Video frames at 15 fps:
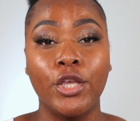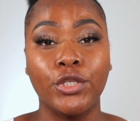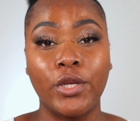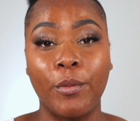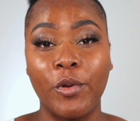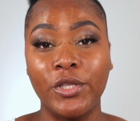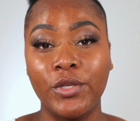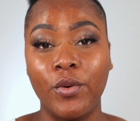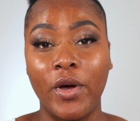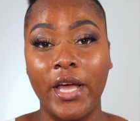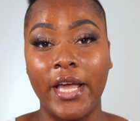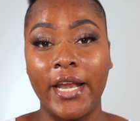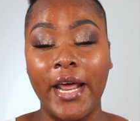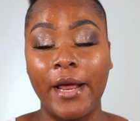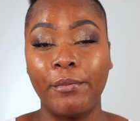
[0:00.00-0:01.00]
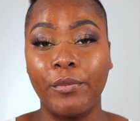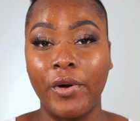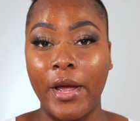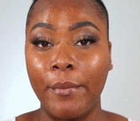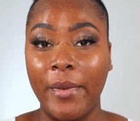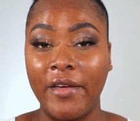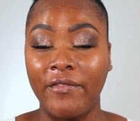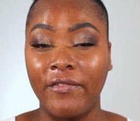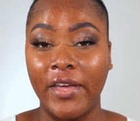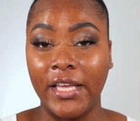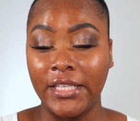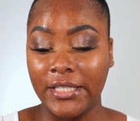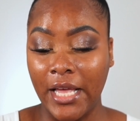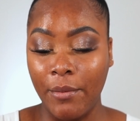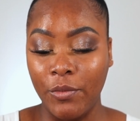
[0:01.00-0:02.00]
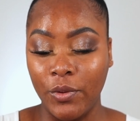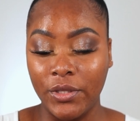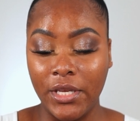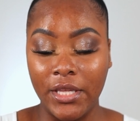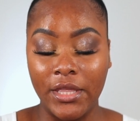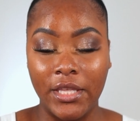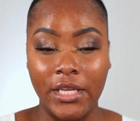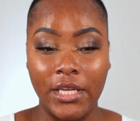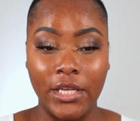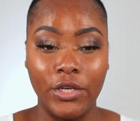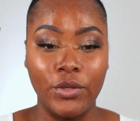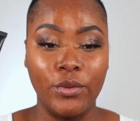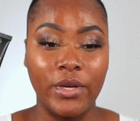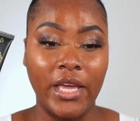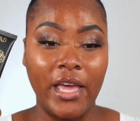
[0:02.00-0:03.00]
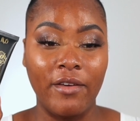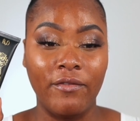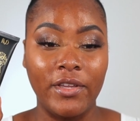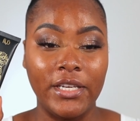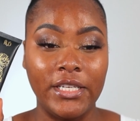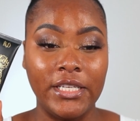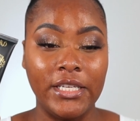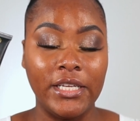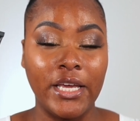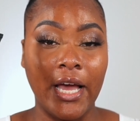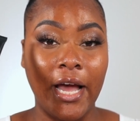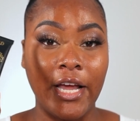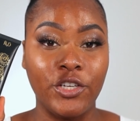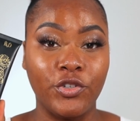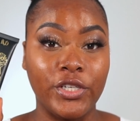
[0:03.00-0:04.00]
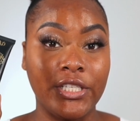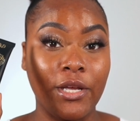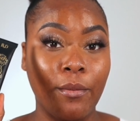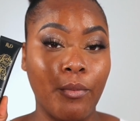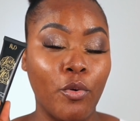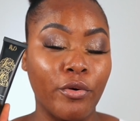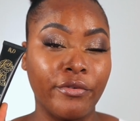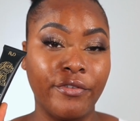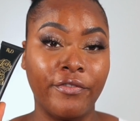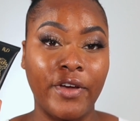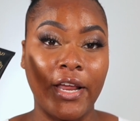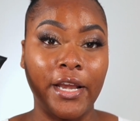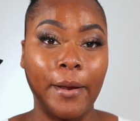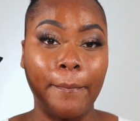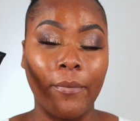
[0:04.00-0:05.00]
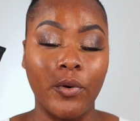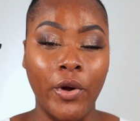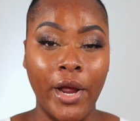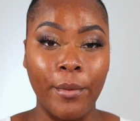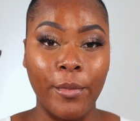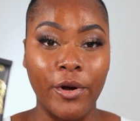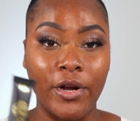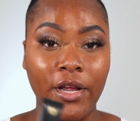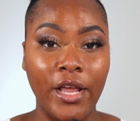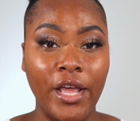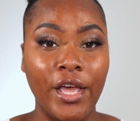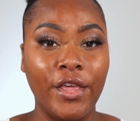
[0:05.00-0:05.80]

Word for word: So I'm going to go ahead and prime my face. I'm using the new K V D Hydrating Pore Refining Primer.